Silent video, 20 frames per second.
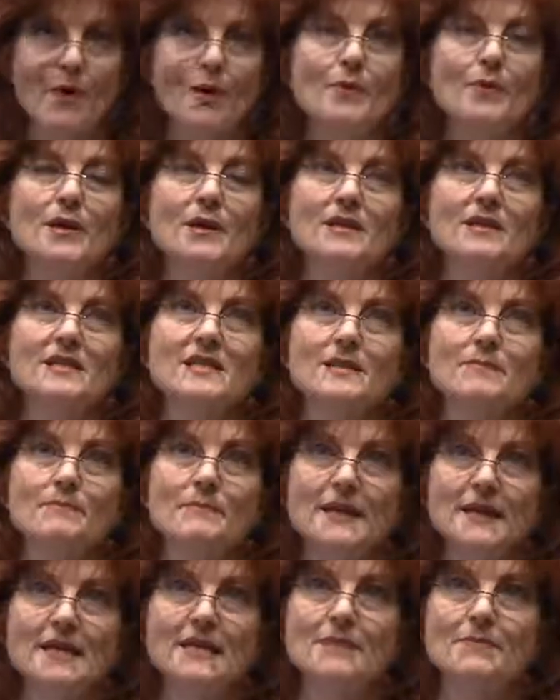what does it
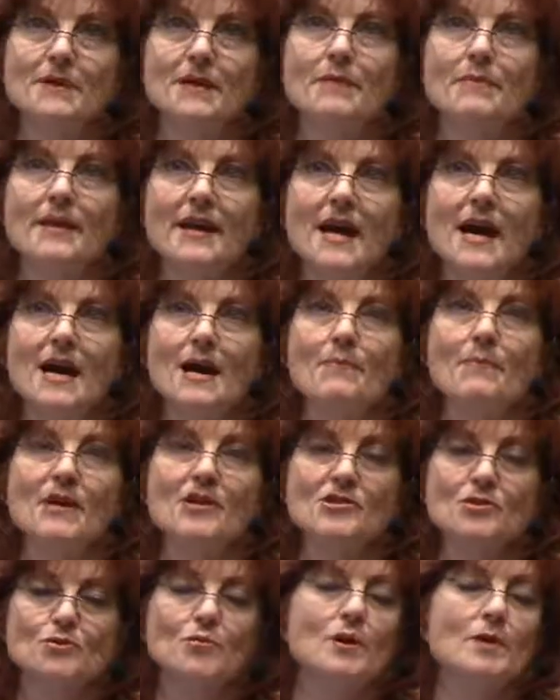mean to me to be happy? I
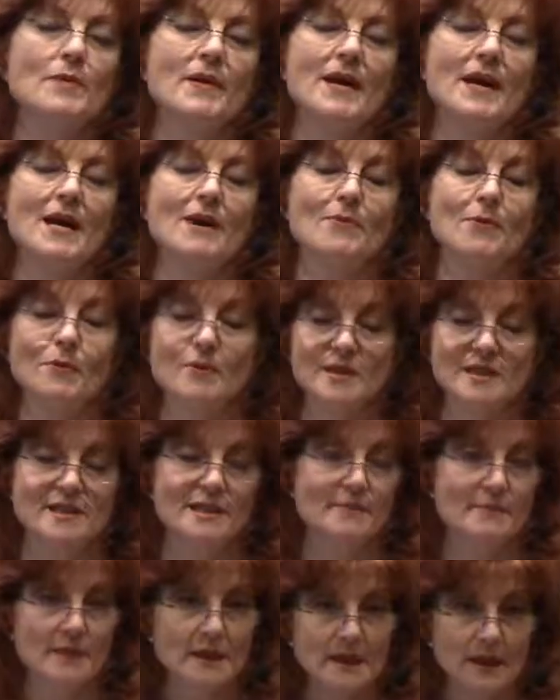just want to be happy. What does
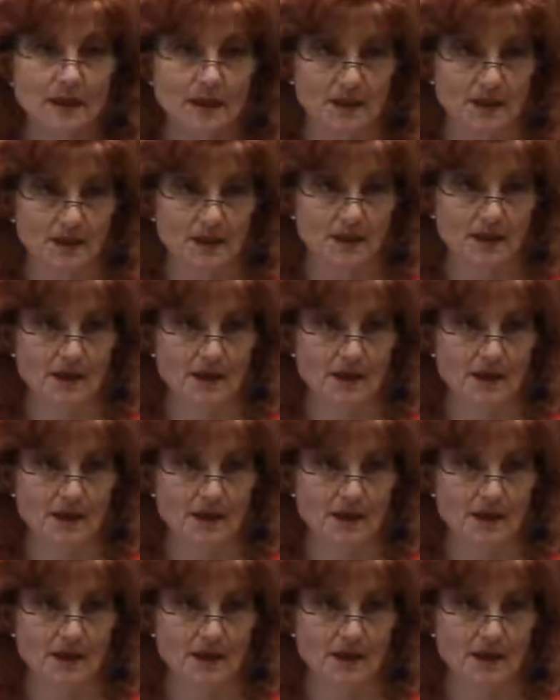that mean?